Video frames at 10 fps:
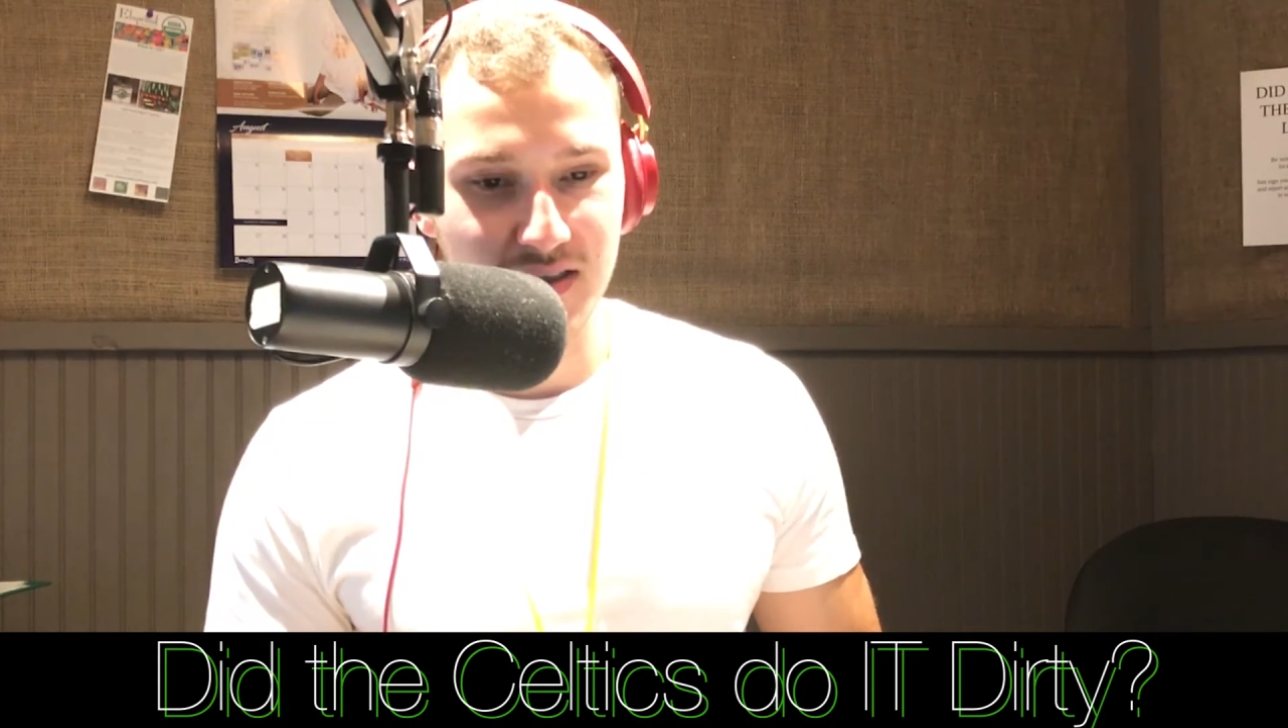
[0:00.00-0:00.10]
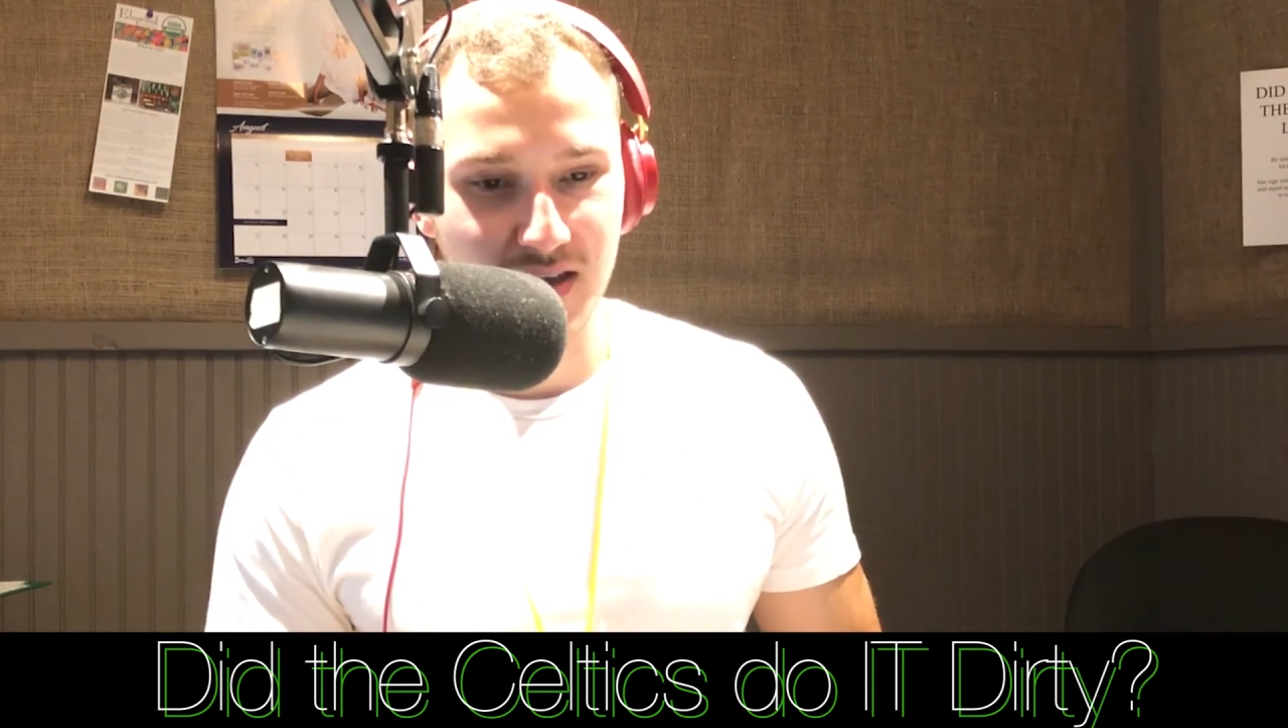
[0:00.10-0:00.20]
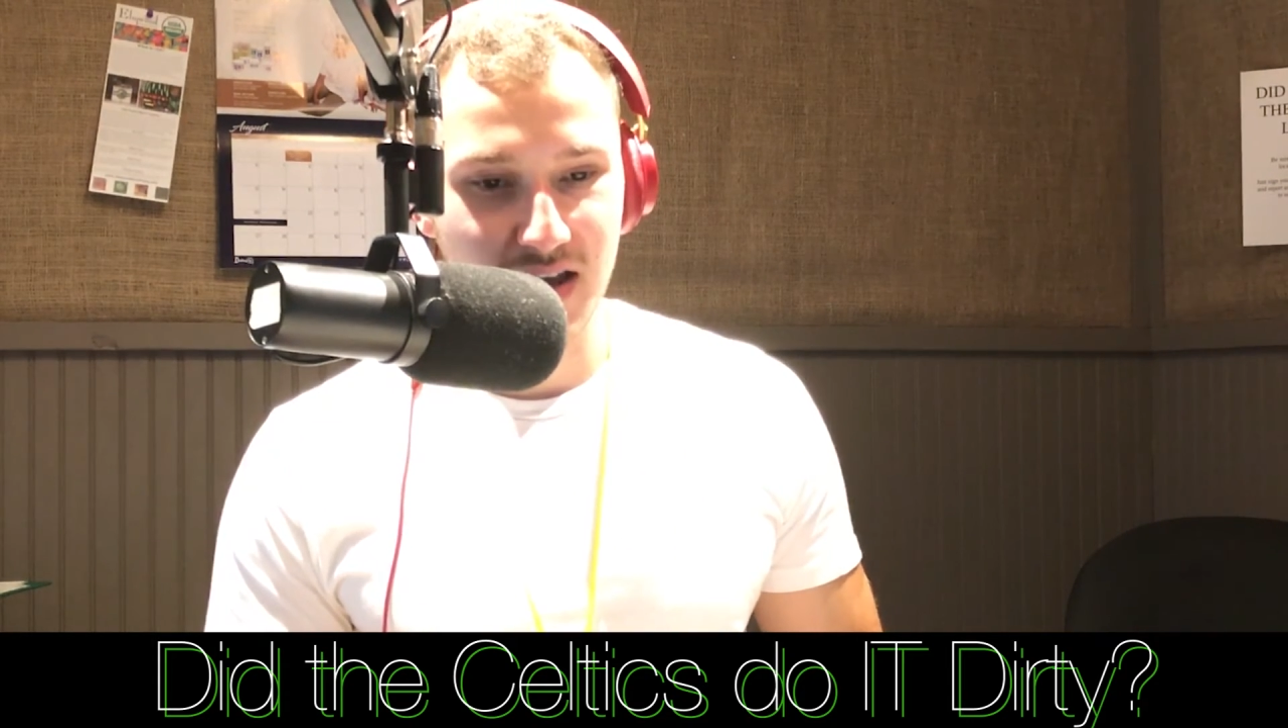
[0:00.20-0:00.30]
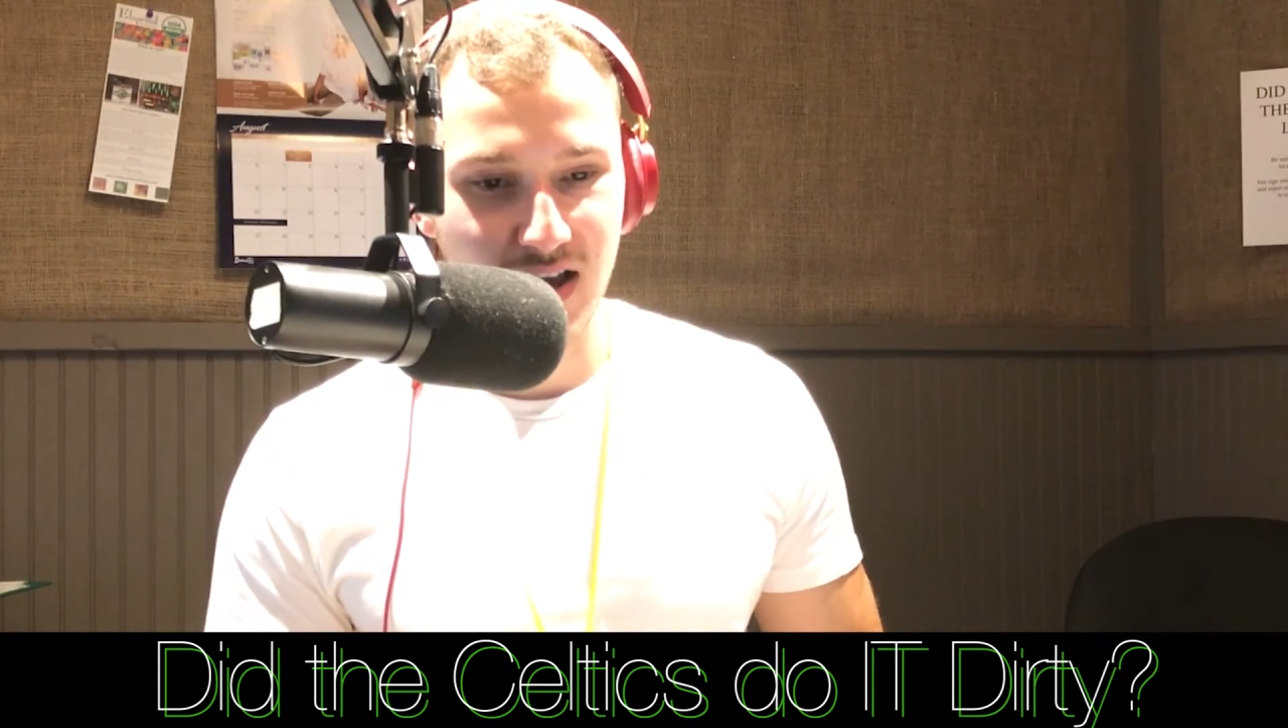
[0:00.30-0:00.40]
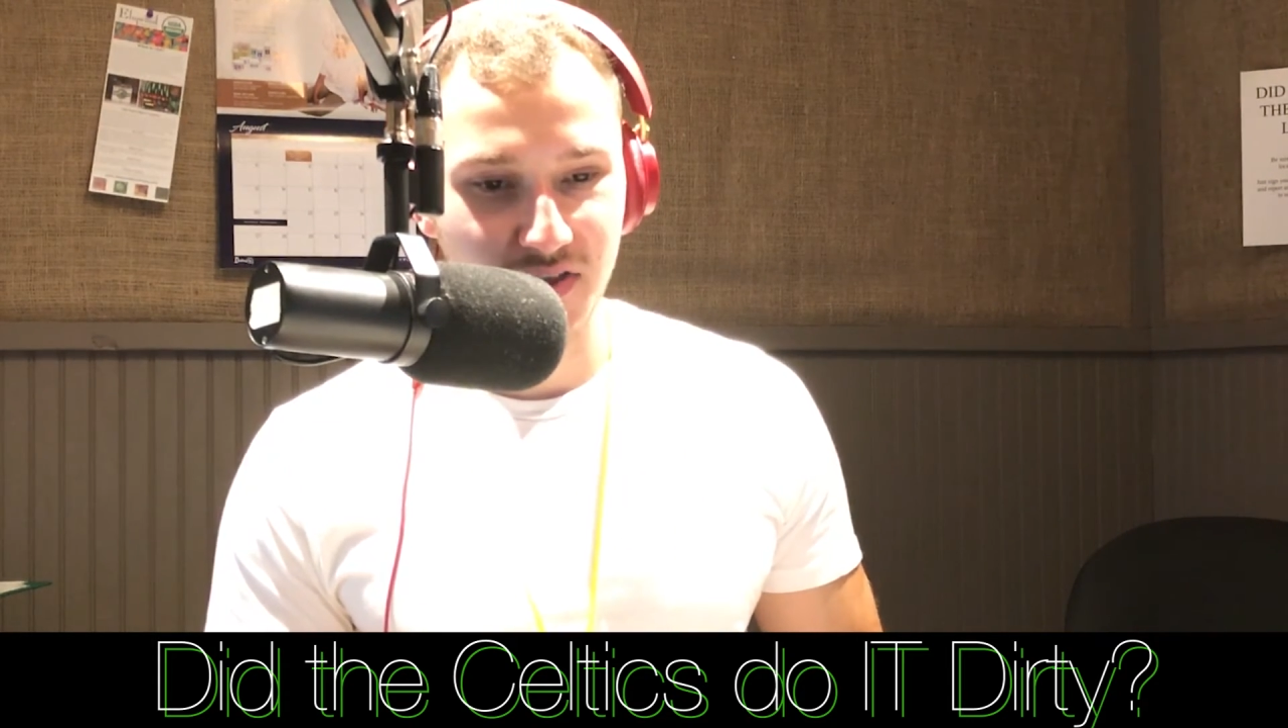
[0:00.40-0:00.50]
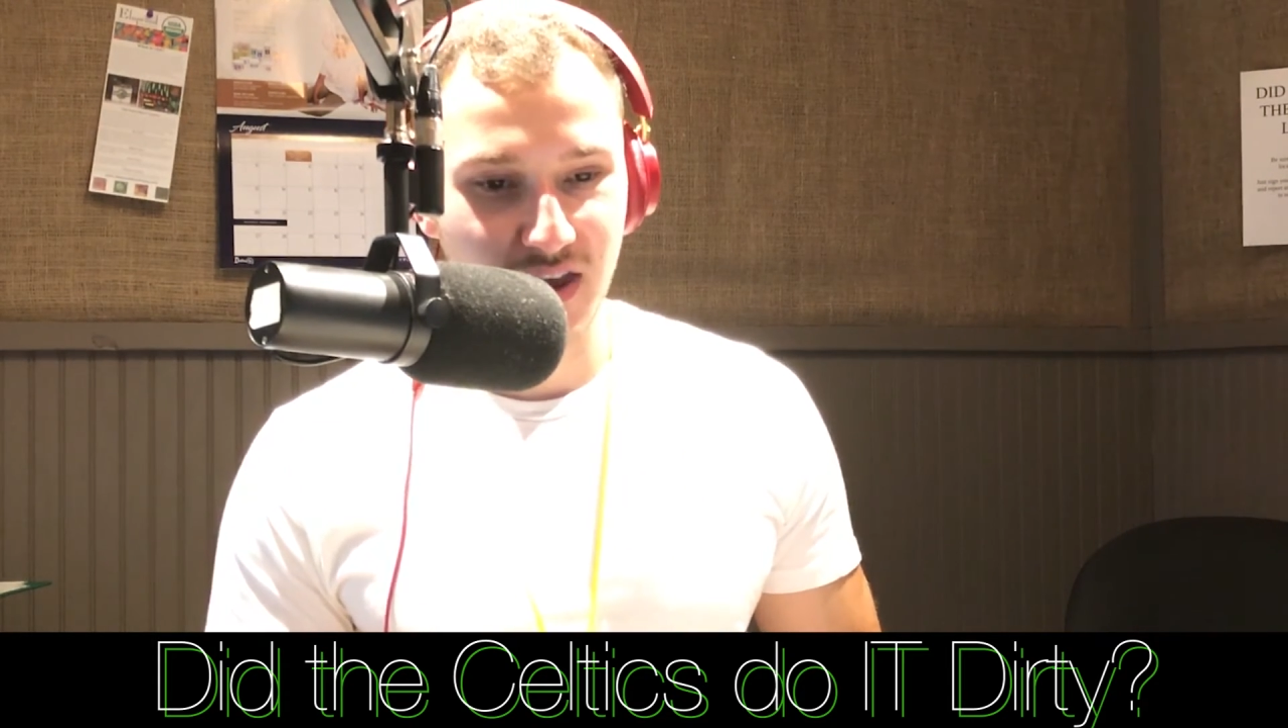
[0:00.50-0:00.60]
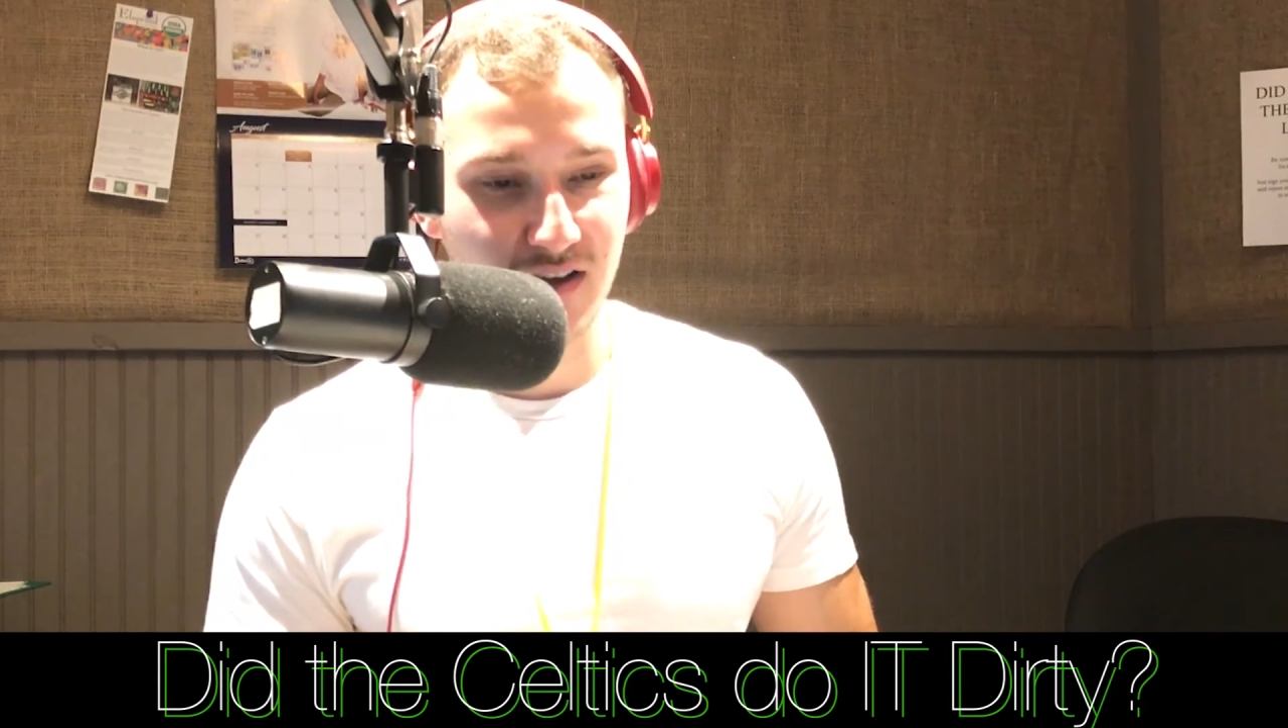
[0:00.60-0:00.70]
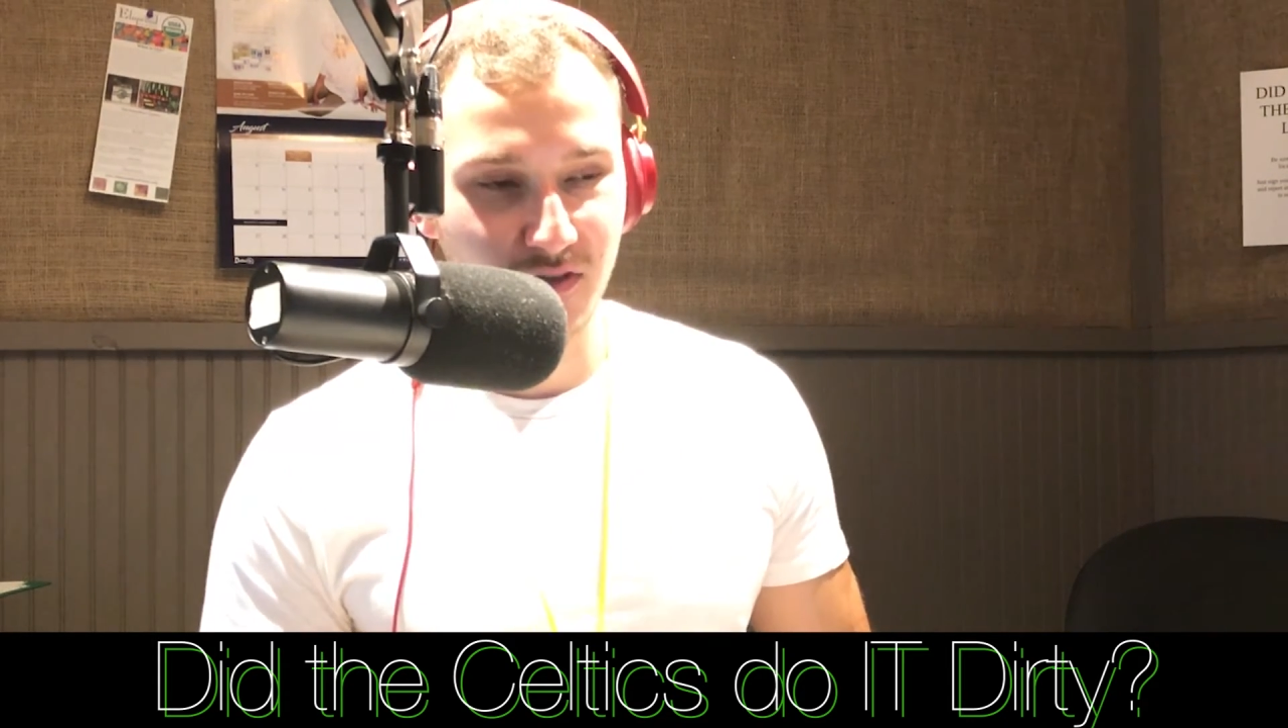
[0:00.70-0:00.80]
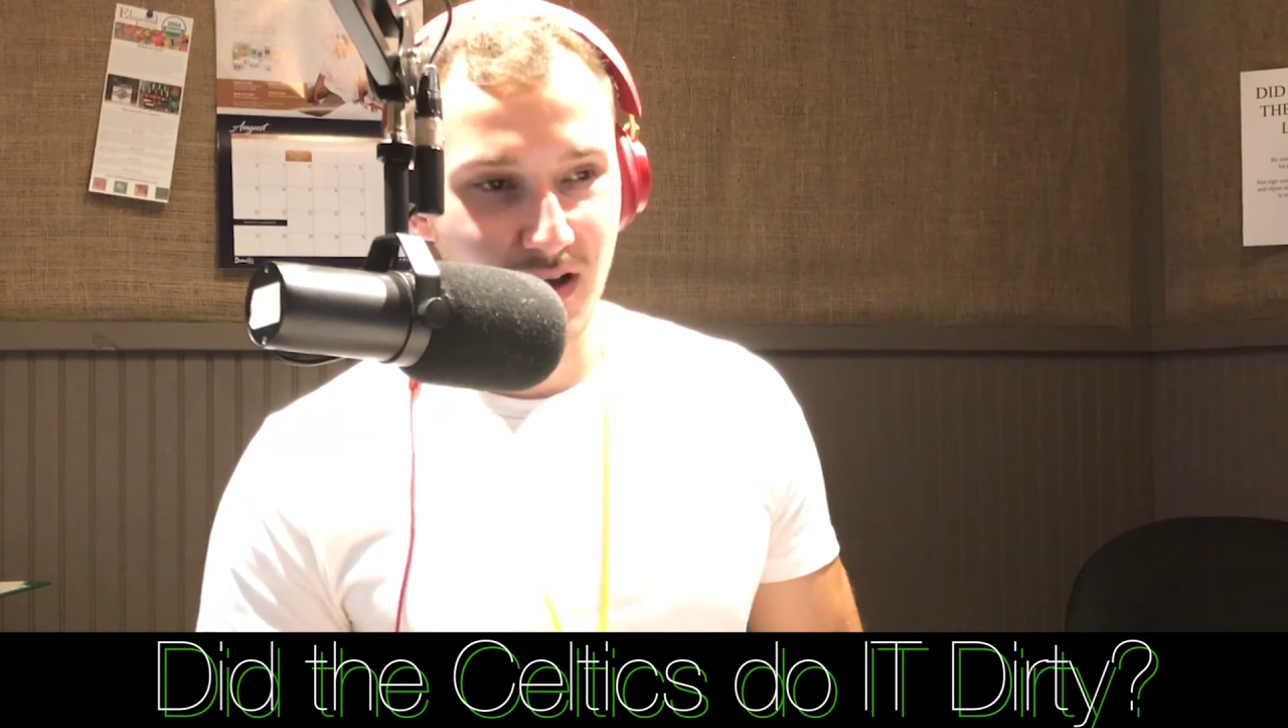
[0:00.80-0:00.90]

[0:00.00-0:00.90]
say how thankful